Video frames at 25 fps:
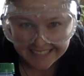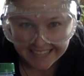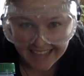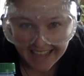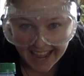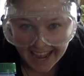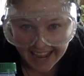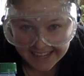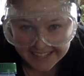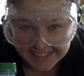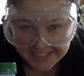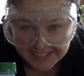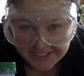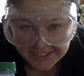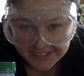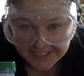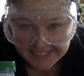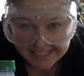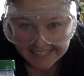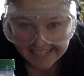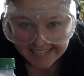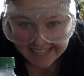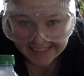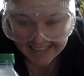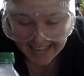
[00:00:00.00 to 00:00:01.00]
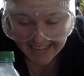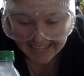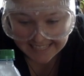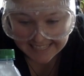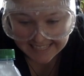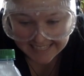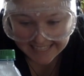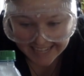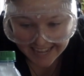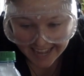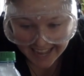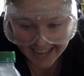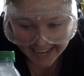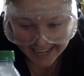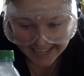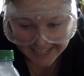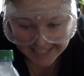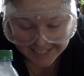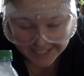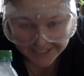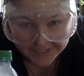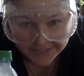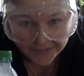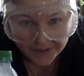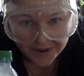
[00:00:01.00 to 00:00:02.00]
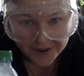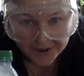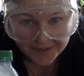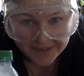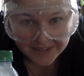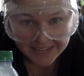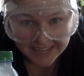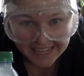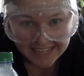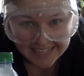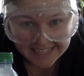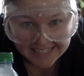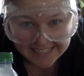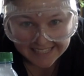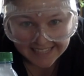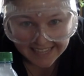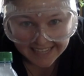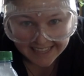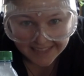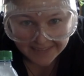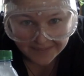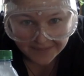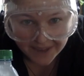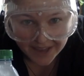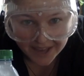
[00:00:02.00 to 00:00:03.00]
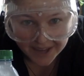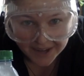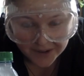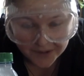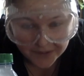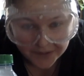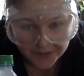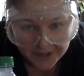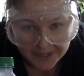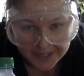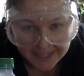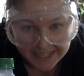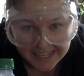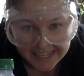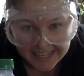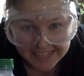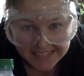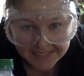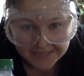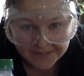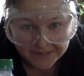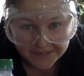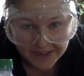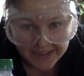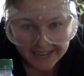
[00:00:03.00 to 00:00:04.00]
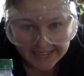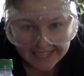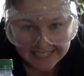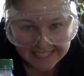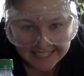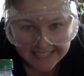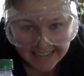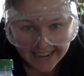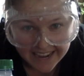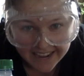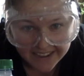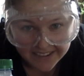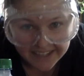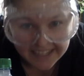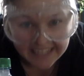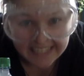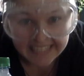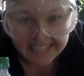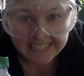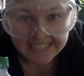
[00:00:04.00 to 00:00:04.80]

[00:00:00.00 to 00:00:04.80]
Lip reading: As you see, that's the ice forming inside the bottle, working its way down,